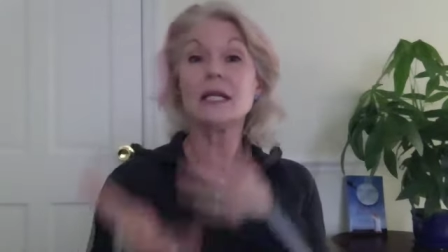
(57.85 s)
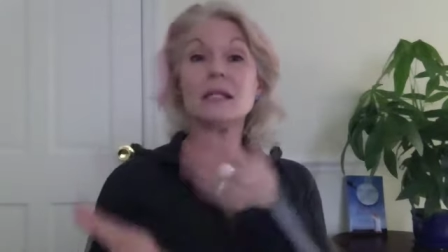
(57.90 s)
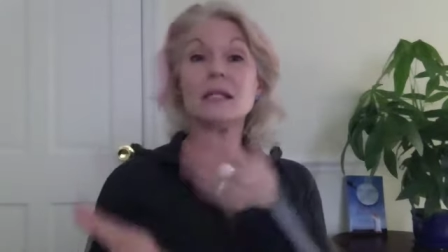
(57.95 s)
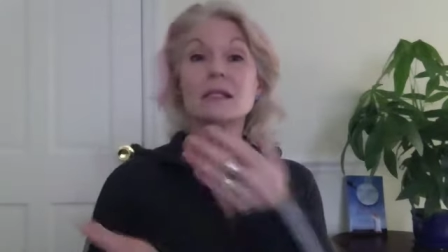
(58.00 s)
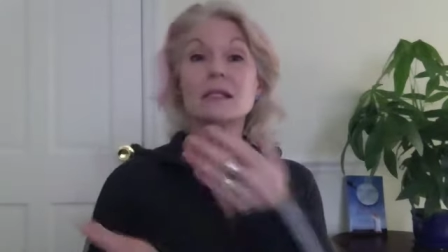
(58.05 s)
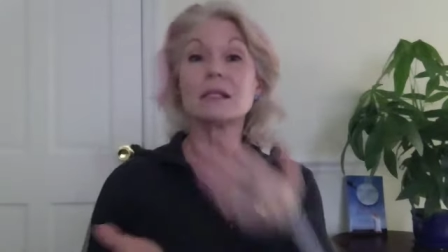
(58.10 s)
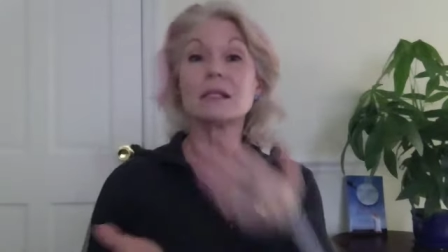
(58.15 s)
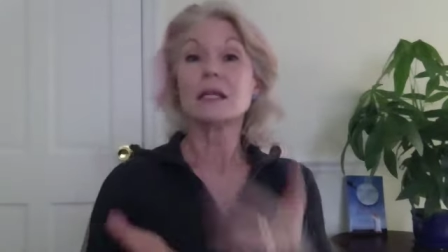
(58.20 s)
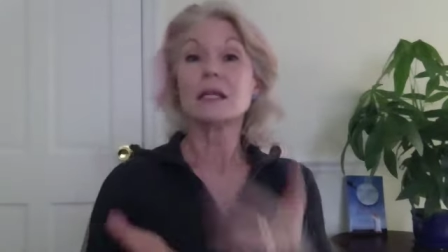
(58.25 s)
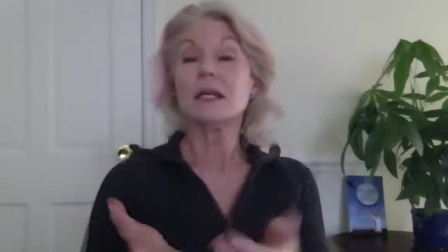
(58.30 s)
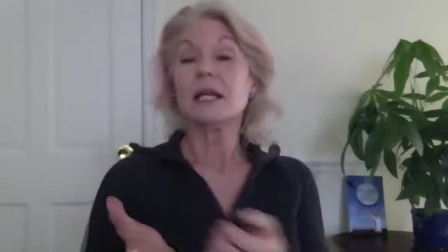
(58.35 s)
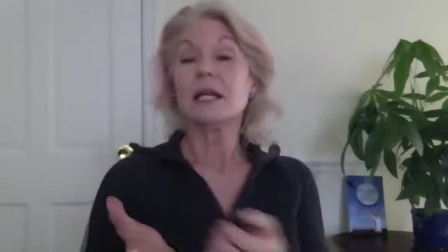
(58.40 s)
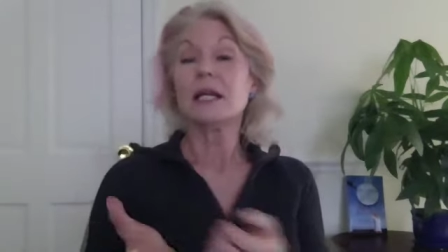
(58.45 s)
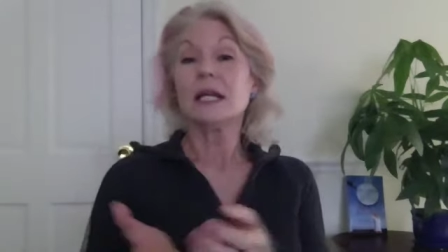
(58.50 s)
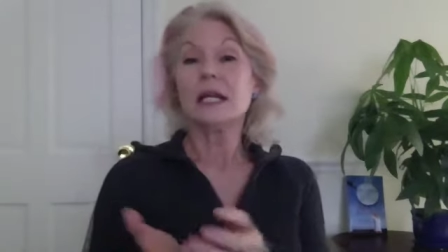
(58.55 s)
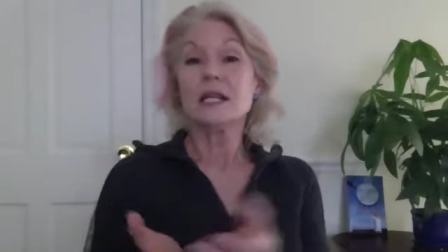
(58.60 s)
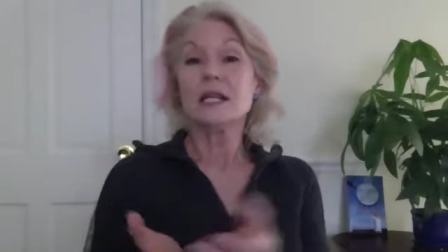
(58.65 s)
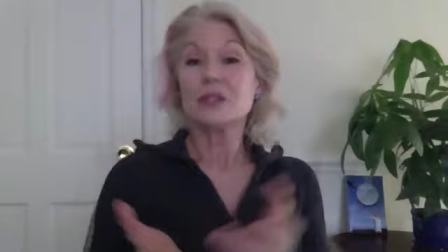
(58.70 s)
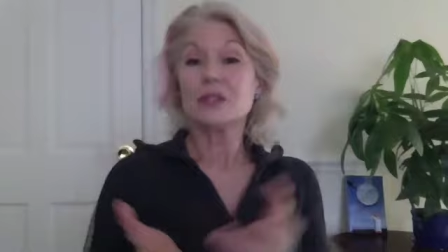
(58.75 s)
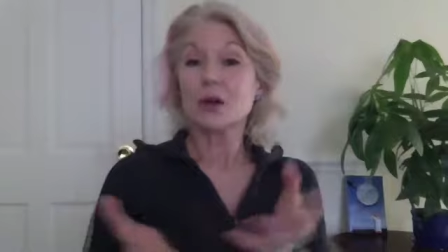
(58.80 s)
And he's
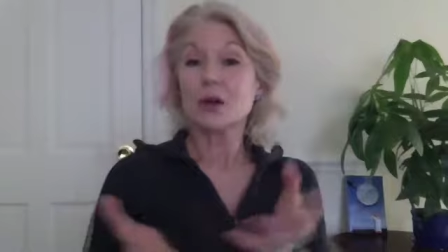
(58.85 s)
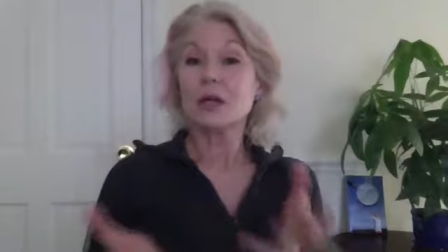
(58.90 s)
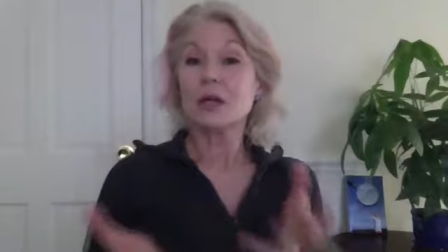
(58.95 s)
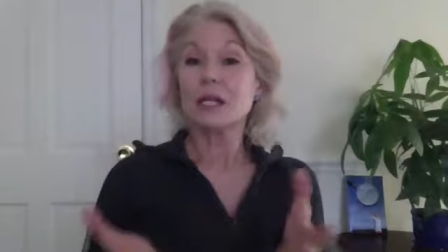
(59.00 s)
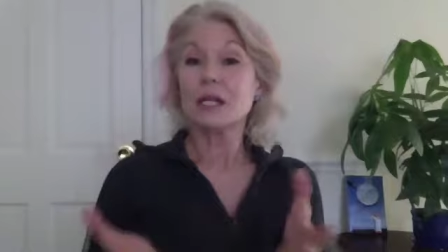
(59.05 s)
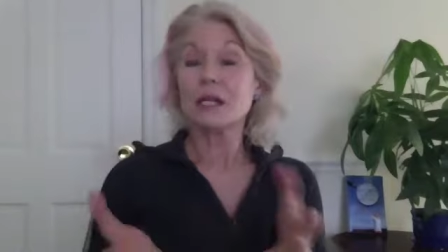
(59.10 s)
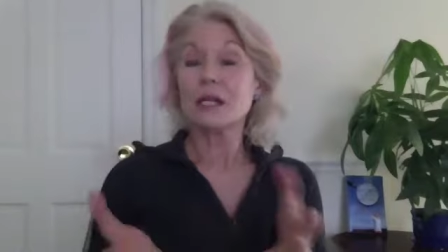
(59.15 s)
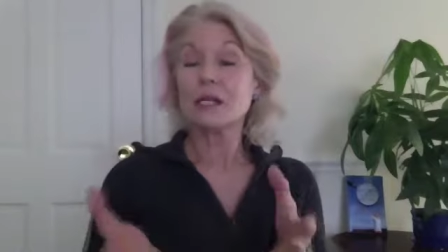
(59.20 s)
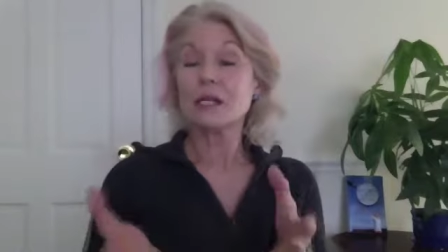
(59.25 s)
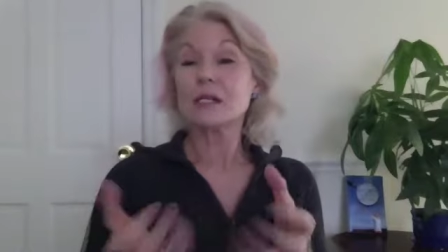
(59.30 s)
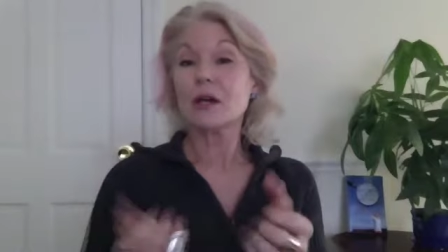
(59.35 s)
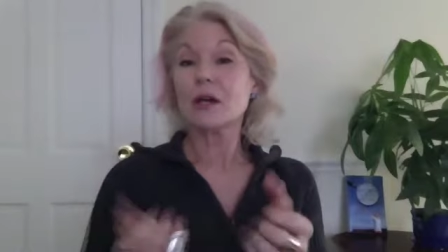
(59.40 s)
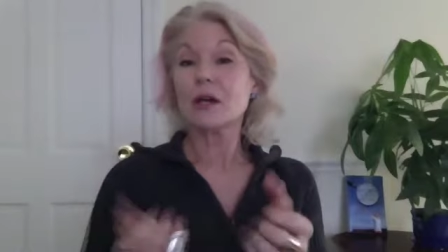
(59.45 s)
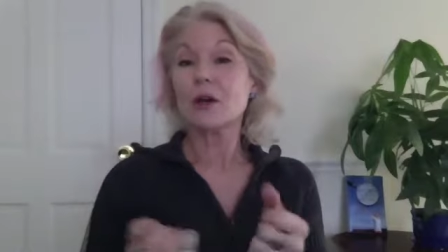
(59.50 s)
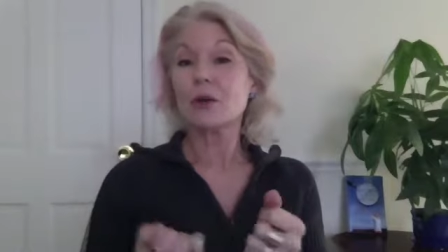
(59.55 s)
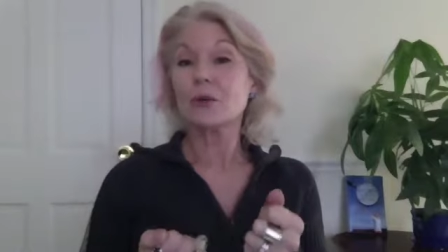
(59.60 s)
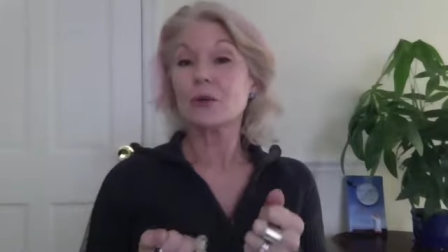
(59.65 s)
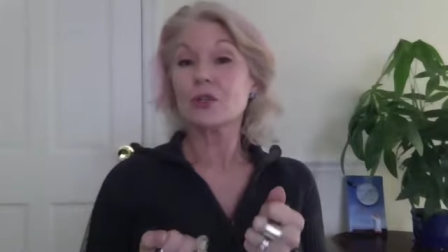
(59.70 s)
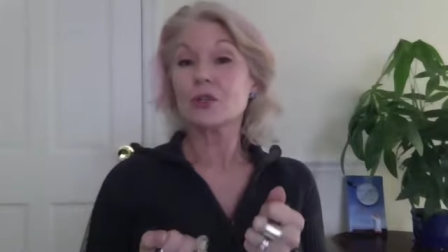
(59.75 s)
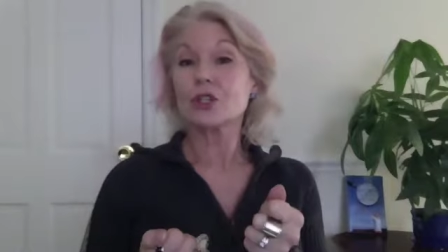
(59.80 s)
on his
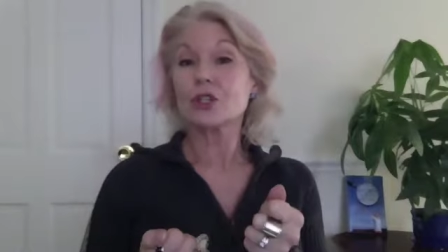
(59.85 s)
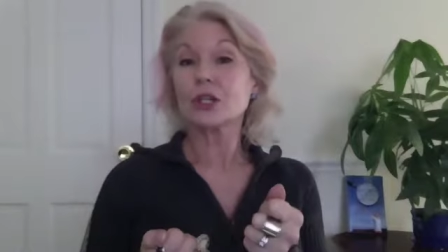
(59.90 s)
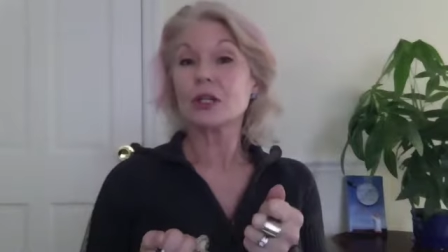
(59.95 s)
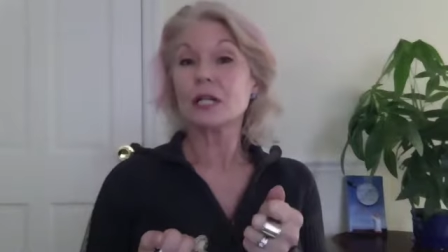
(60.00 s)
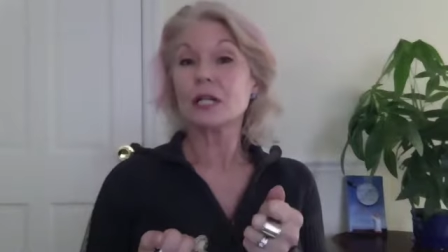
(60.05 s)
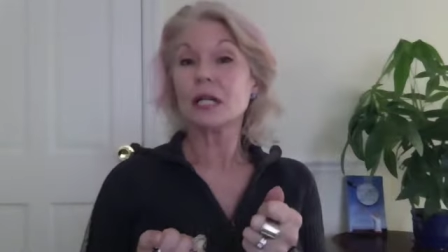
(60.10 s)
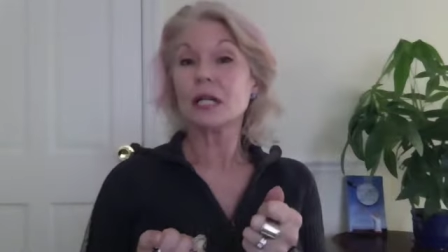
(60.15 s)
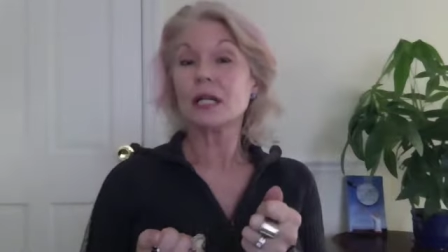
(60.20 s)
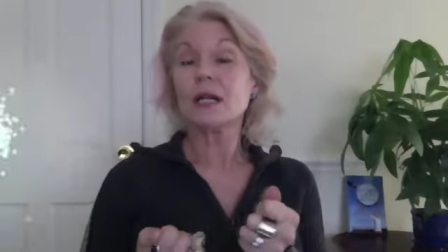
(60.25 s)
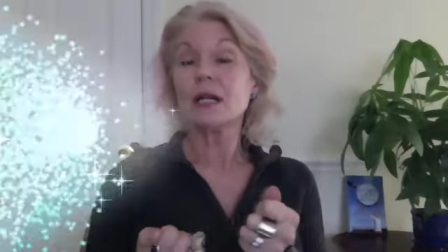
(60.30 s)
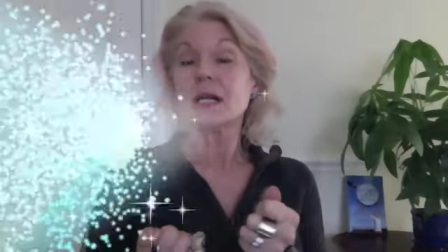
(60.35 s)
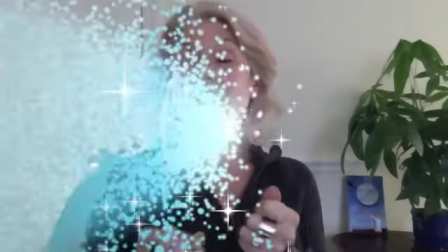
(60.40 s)
own journey.